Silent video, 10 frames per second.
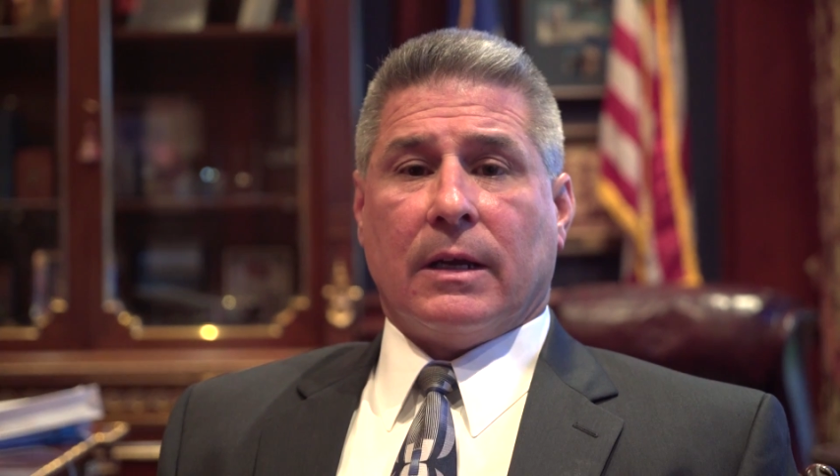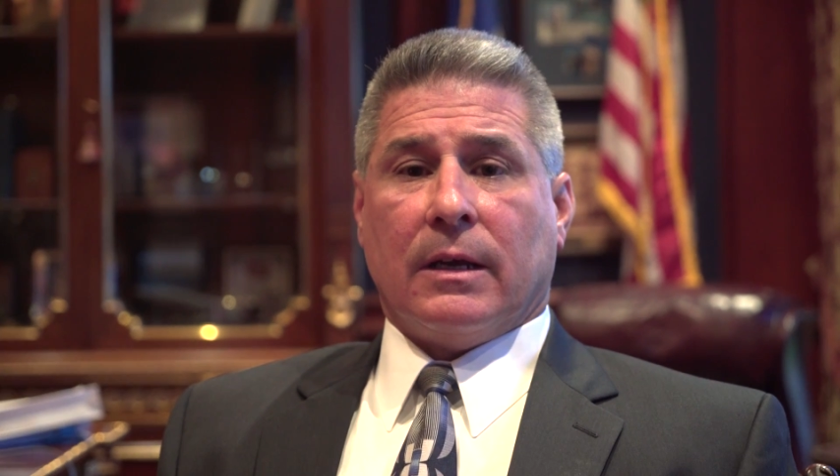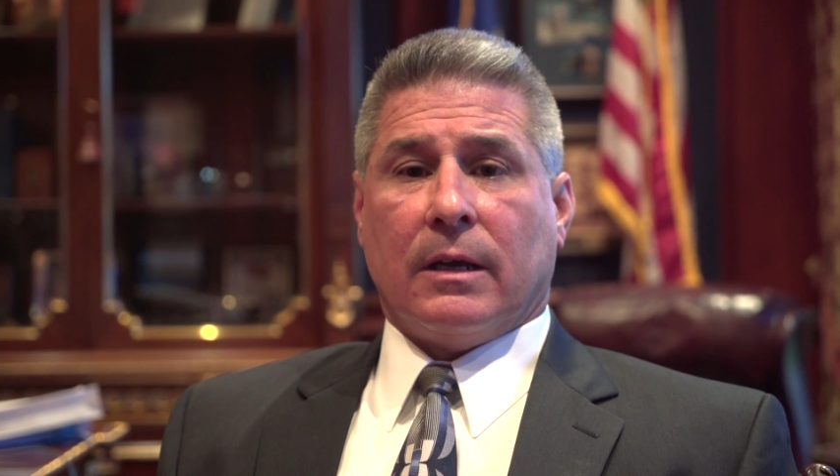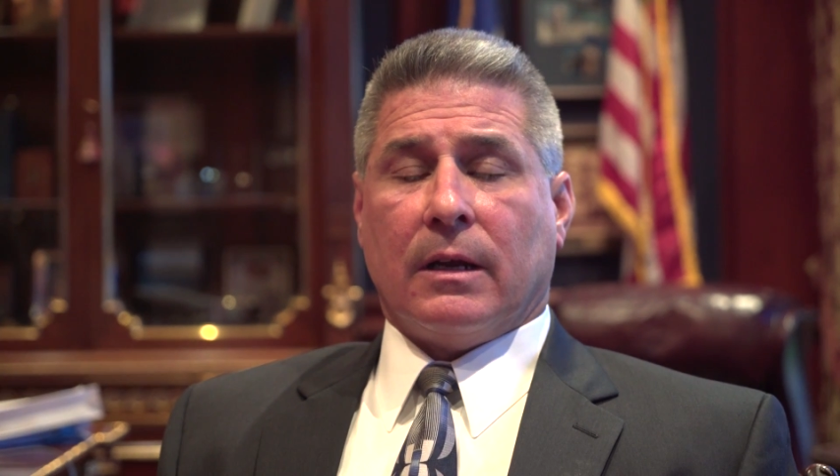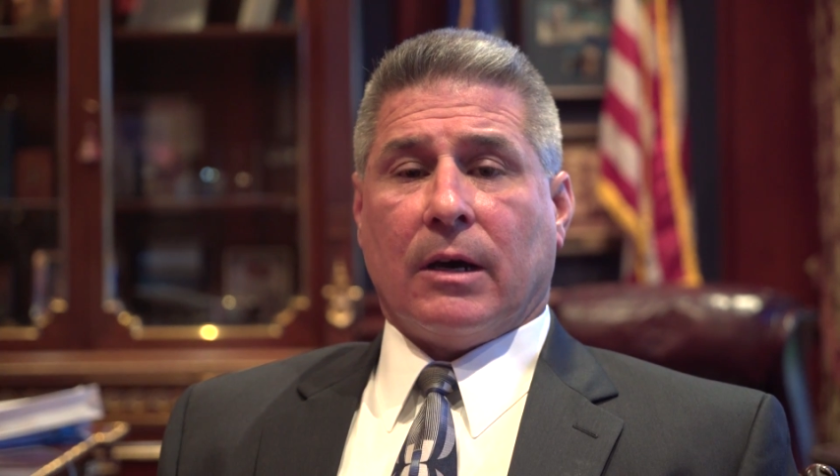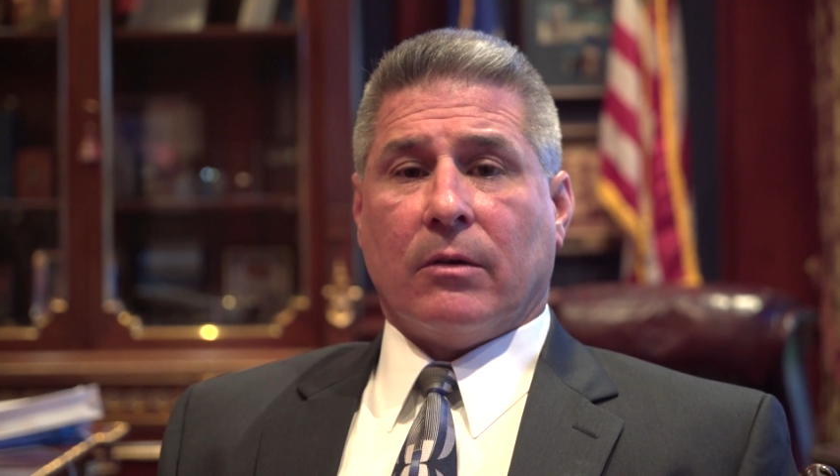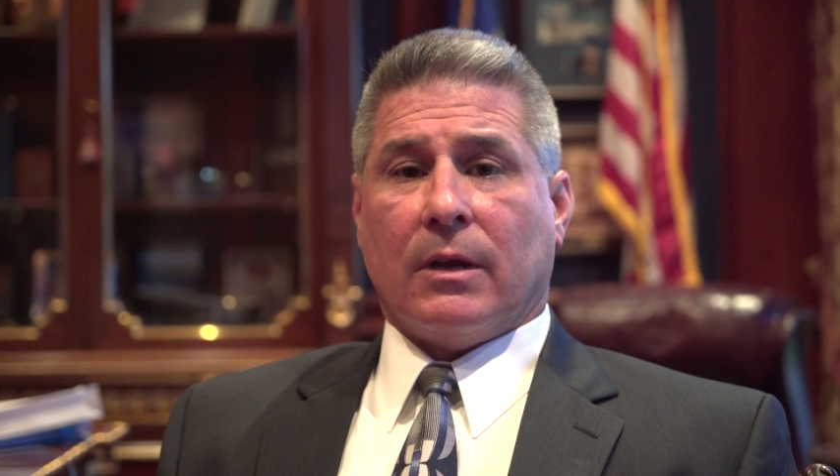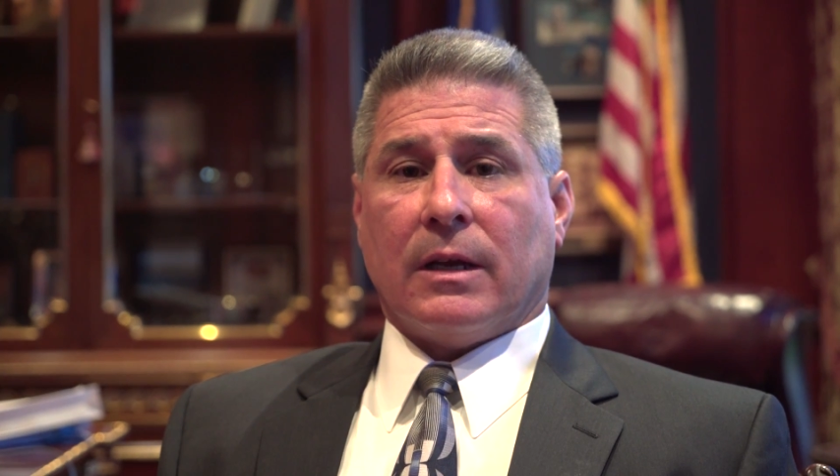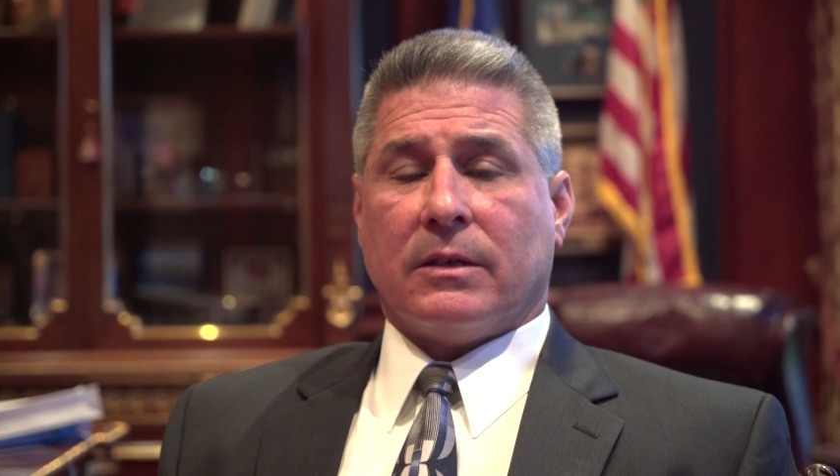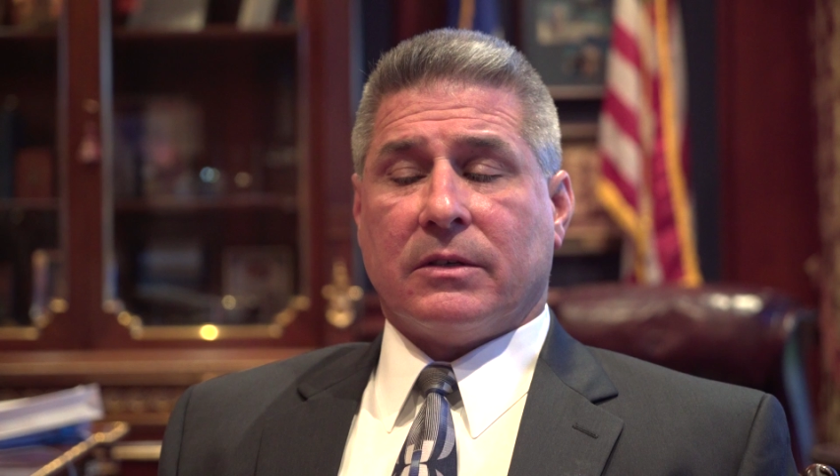And I would
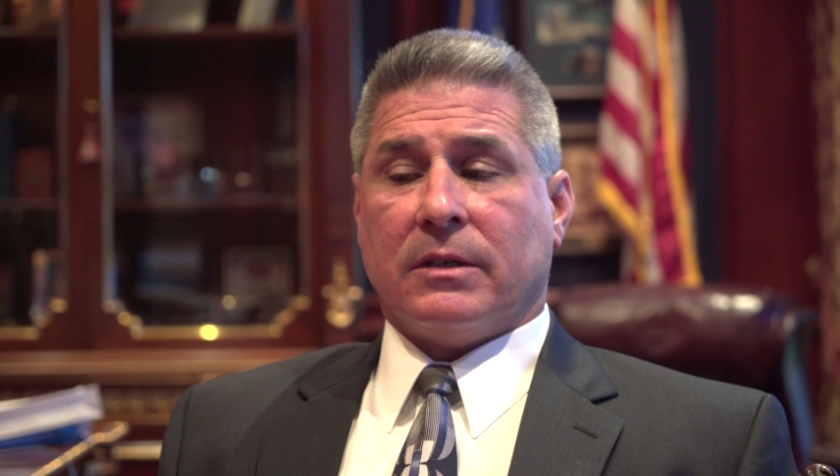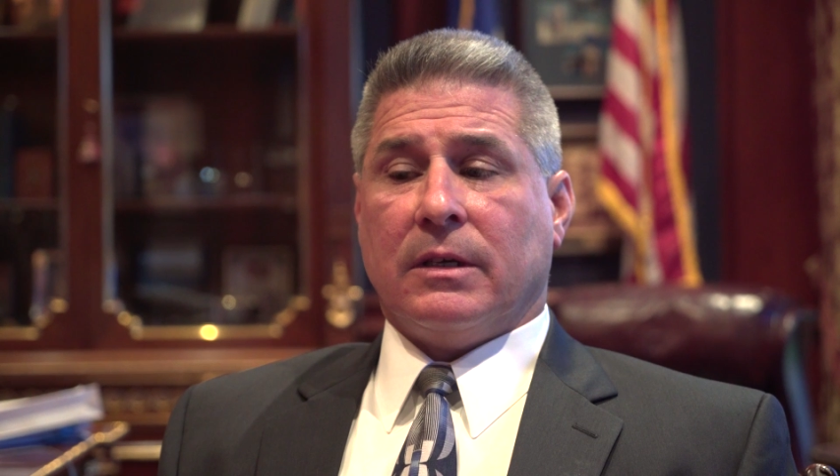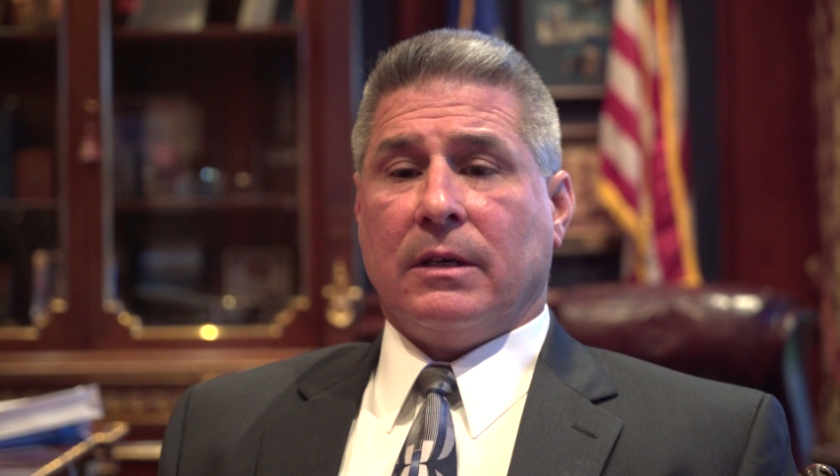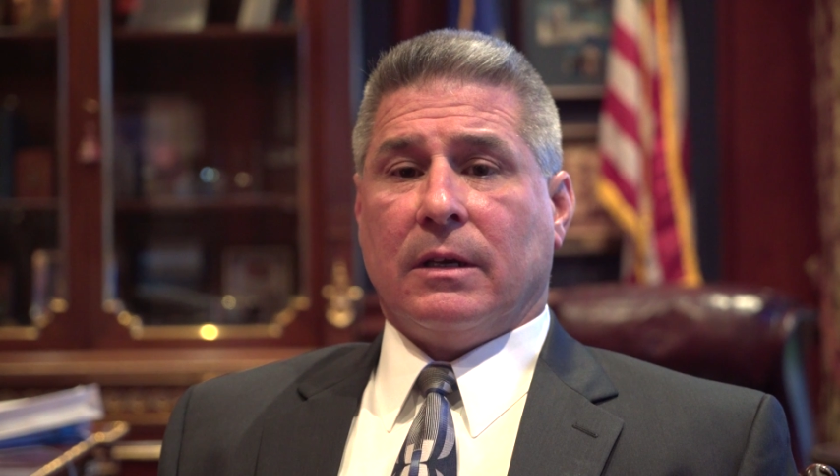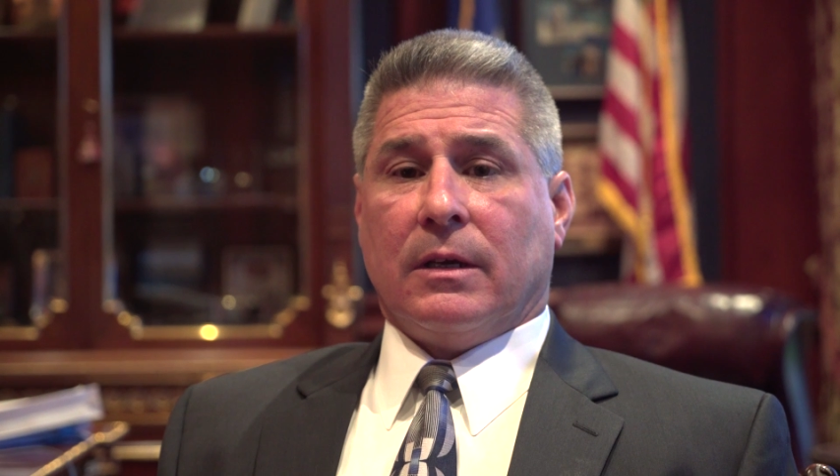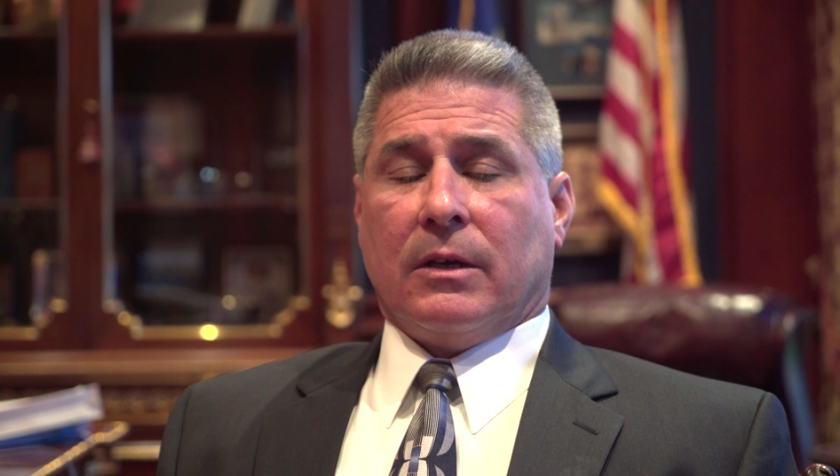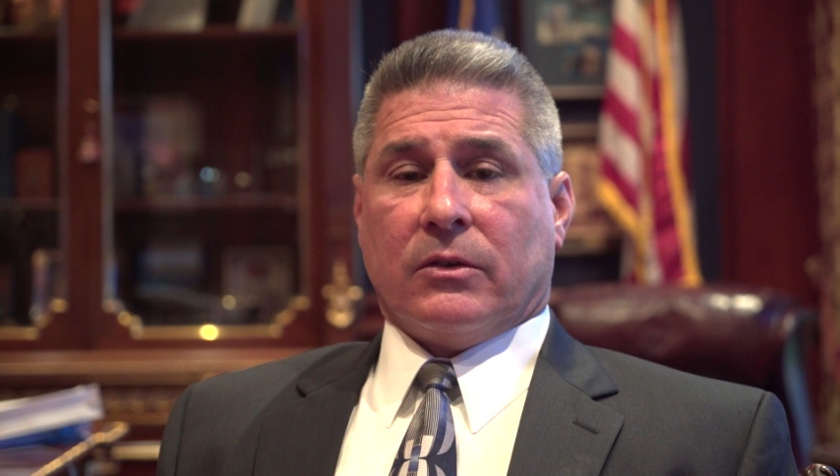like to see